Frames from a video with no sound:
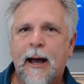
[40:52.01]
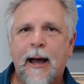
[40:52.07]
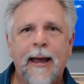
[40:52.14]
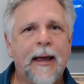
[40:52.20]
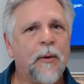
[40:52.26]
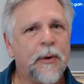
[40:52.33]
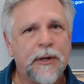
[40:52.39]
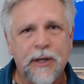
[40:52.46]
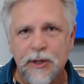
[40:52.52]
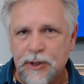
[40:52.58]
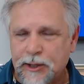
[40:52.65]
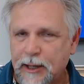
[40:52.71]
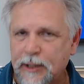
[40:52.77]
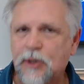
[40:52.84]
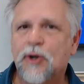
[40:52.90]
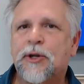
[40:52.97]
it would
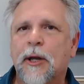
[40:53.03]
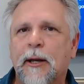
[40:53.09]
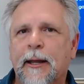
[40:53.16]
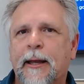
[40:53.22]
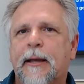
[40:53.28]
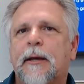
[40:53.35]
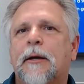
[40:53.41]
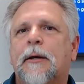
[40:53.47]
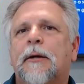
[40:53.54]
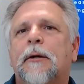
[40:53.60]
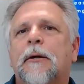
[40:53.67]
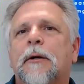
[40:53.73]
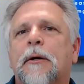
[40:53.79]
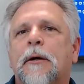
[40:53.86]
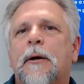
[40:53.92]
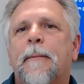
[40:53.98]
continue to leak
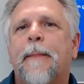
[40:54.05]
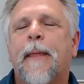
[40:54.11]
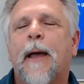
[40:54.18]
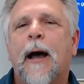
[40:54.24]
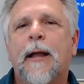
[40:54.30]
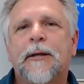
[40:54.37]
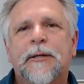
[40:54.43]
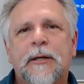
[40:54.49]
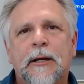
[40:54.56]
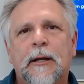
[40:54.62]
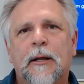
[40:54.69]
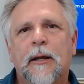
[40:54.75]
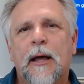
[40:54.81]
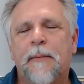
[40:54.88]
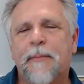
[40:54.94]
until,